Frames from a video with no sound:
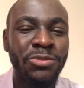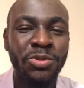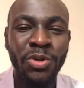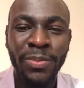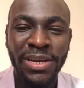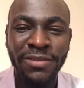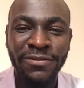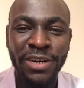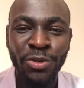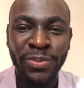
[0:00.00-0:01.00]
normal
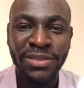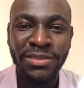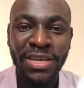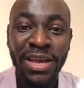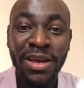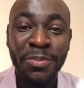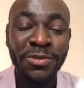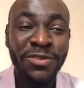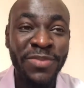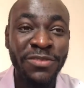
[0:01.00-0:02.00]
environment. Most
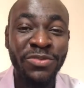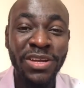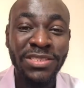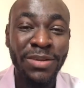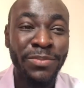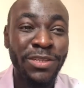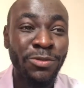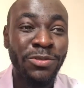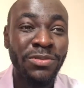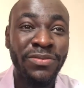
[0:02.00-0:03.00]
of my friends are medical,
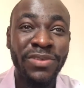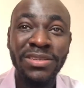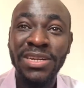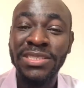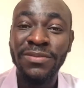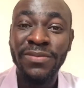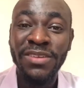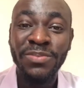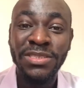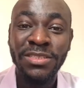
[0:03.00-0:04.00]
in fact
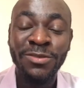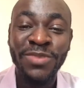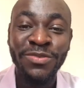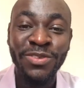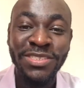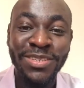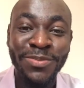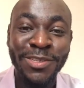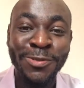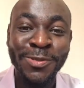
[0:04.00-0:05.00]
95% of my friends are
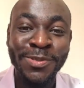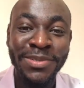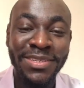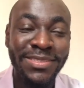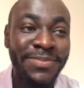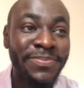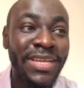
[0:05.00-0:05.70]
medical students.